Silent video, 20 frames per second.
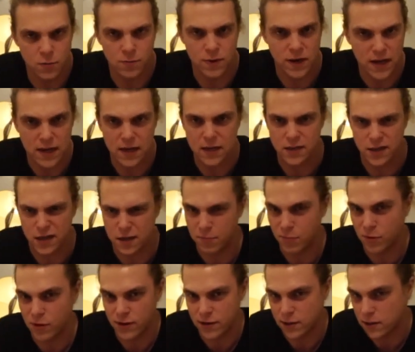bit easy and
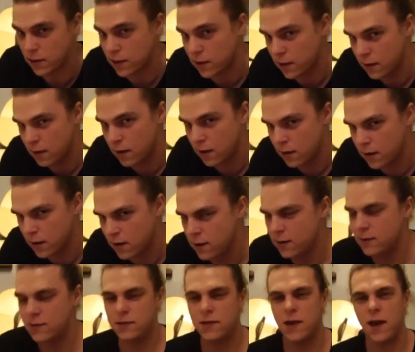breezy.
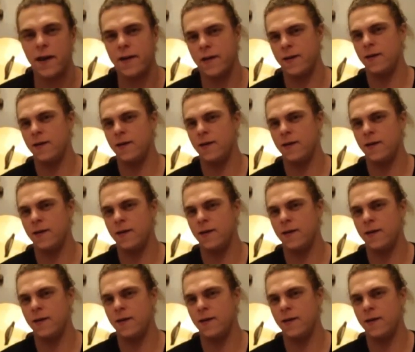So,